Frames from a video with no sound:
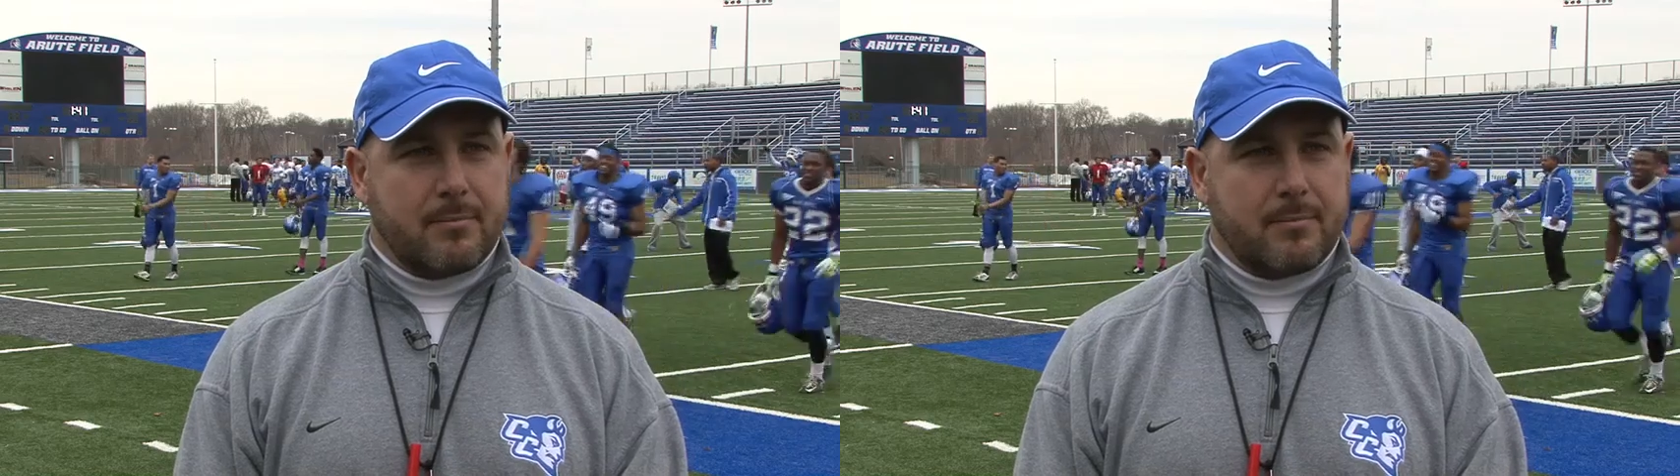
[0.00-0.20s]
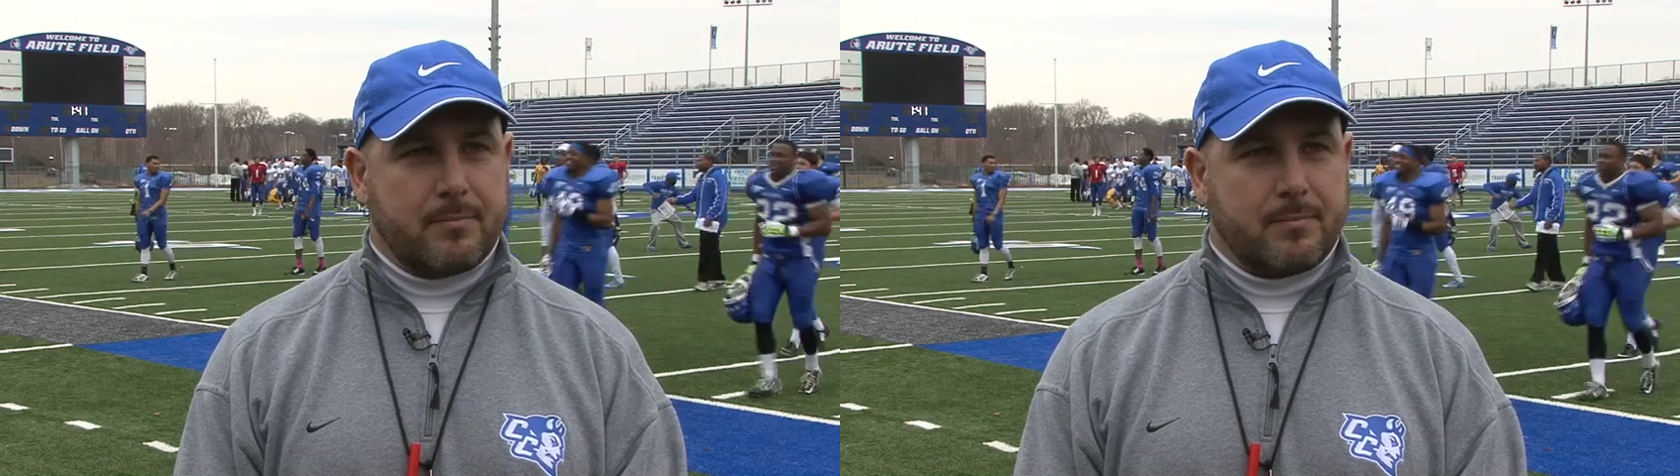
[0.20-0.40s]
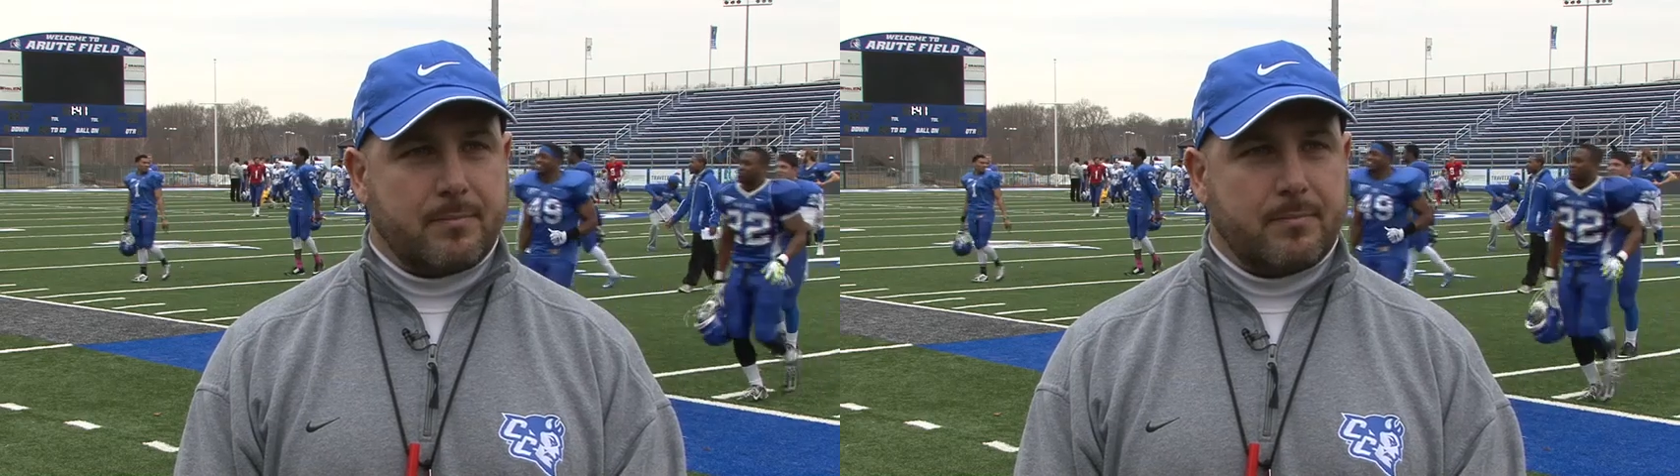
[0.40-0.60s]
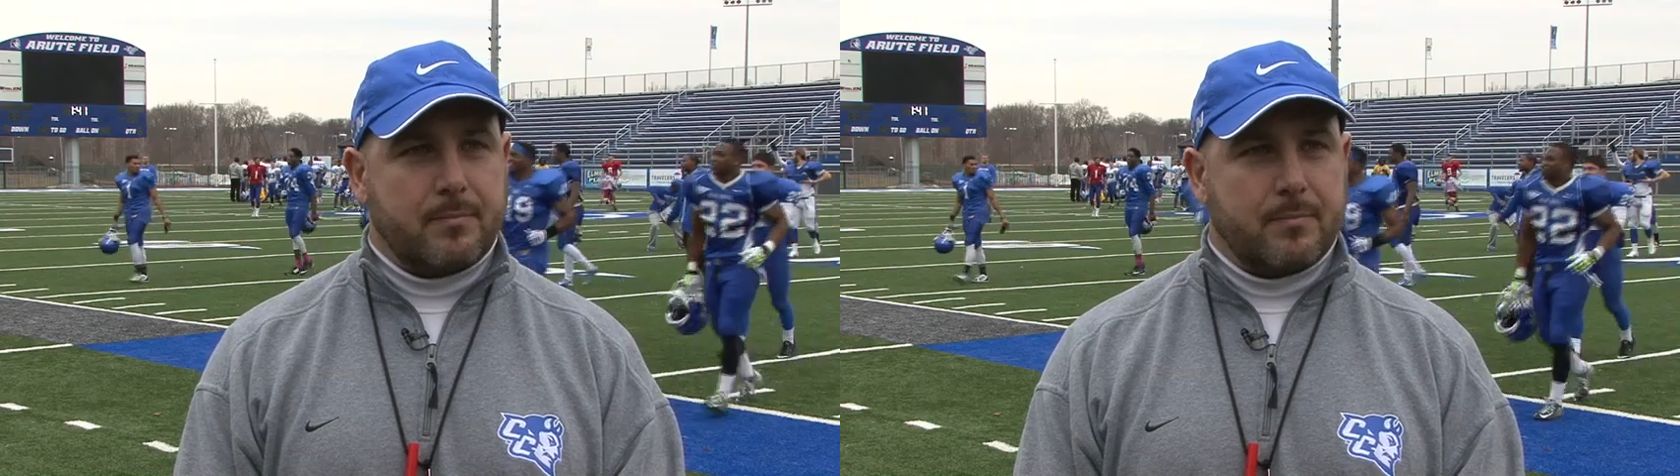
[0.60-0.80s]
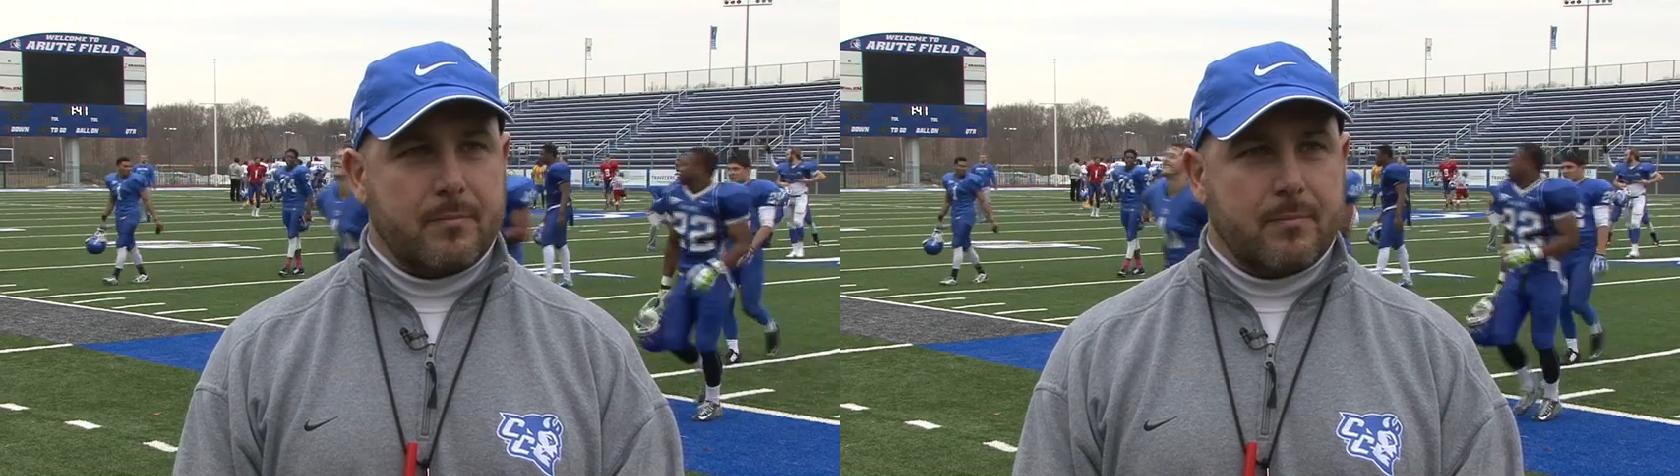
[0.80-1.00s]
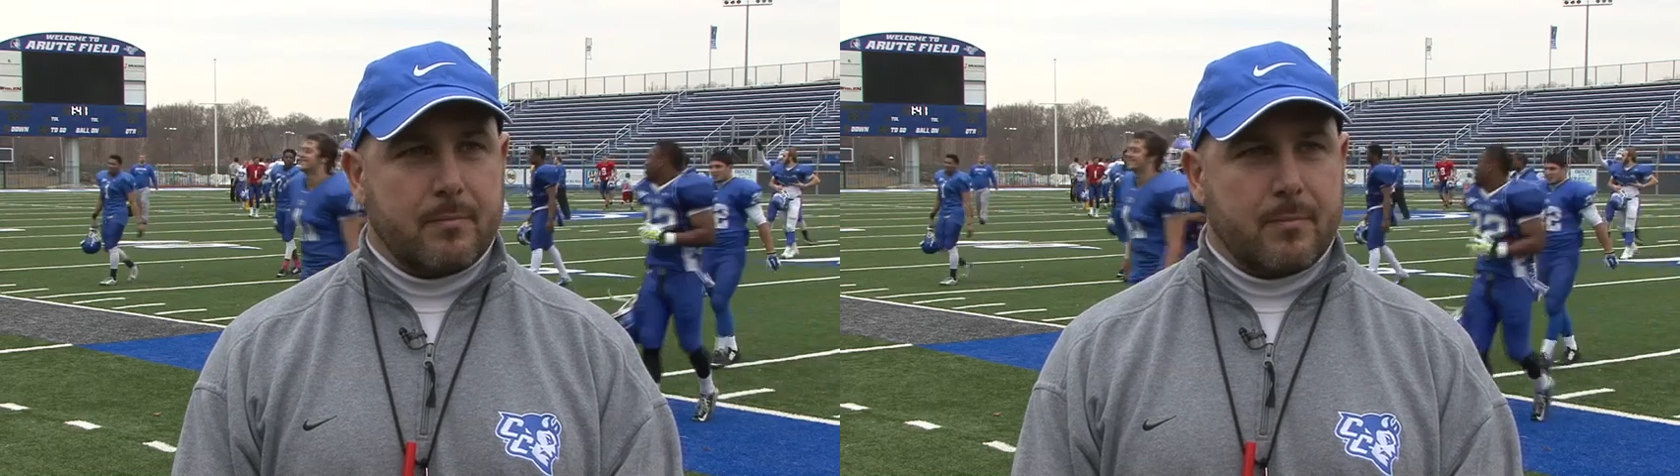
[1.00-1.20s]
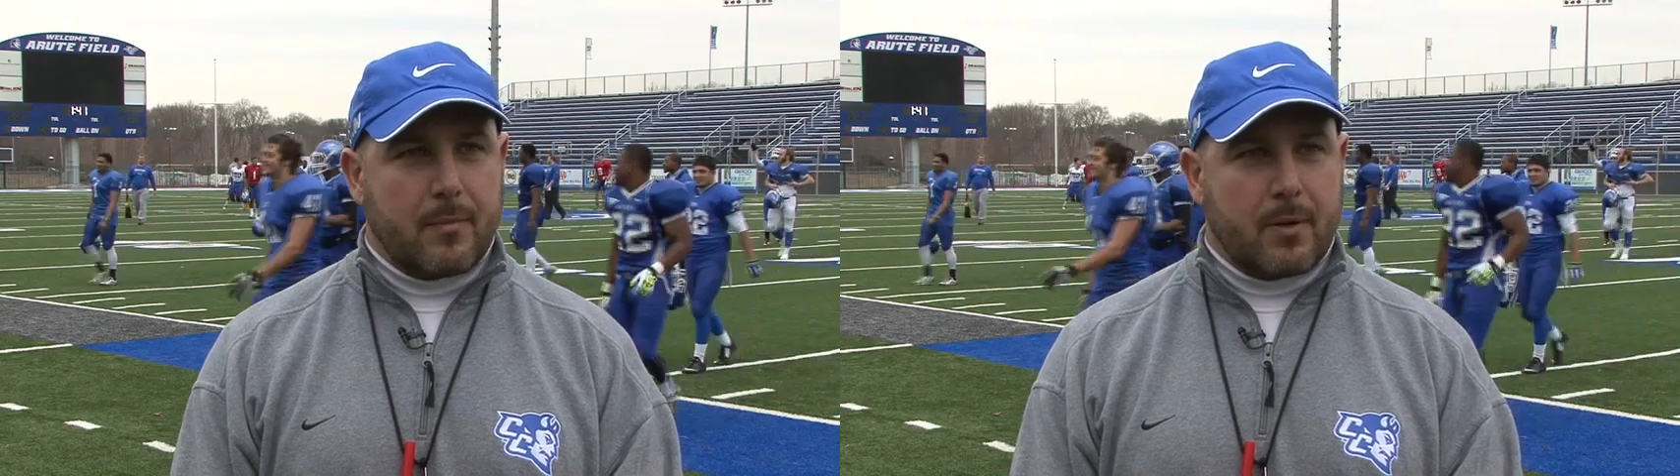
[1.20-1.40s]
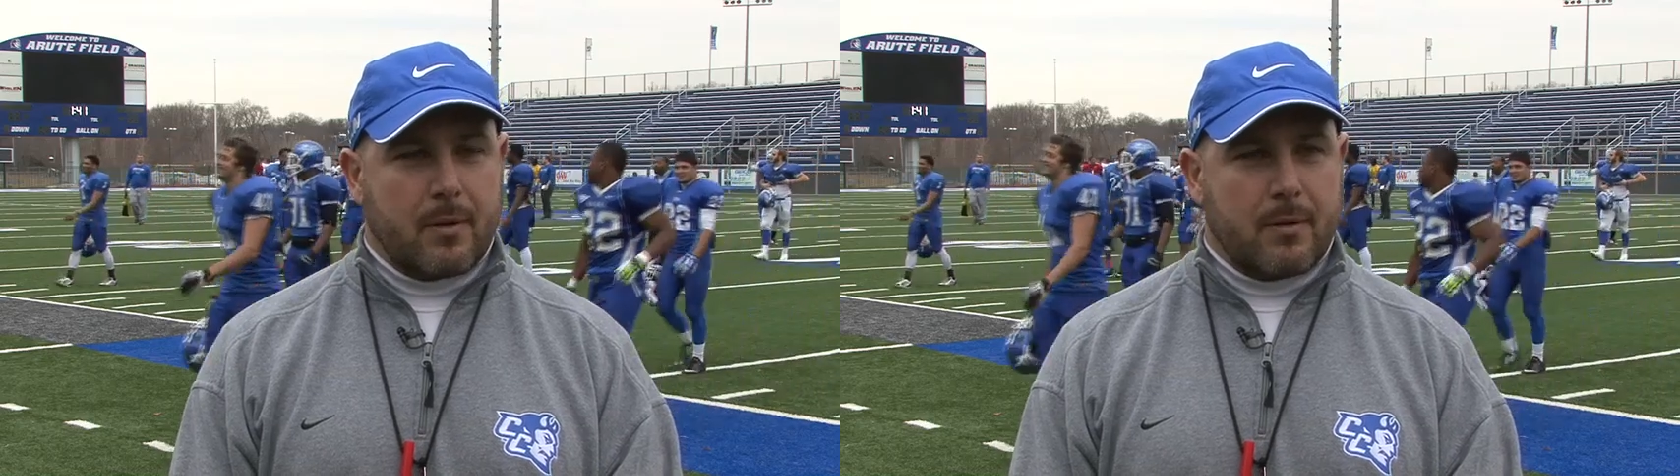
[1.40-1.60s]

guys that have been with you